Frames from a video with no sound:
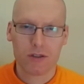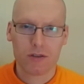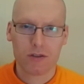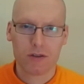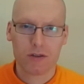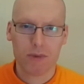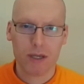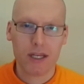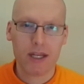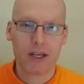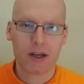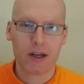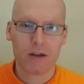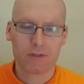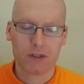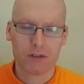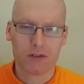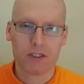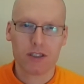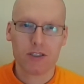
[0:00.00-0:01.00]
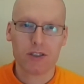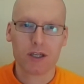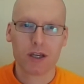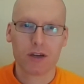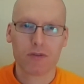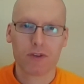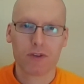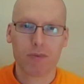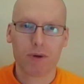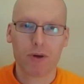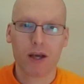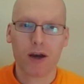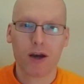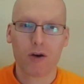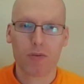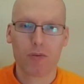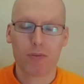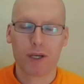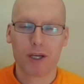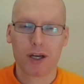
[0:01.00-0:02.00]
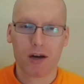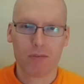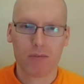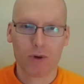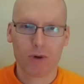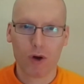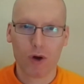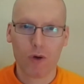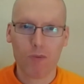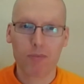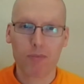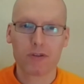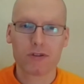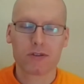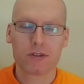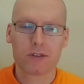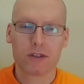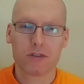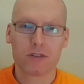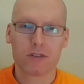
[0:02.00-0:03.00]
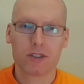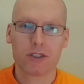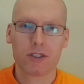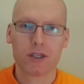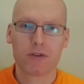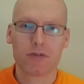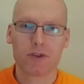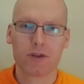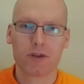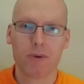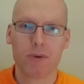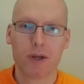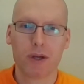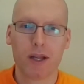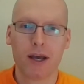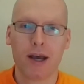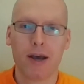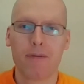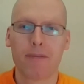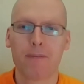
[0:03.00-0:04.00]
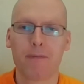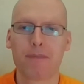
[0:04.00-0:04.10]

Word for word: the meaning of the teaching of the Buddha or become more open to the teaching of the Buddha.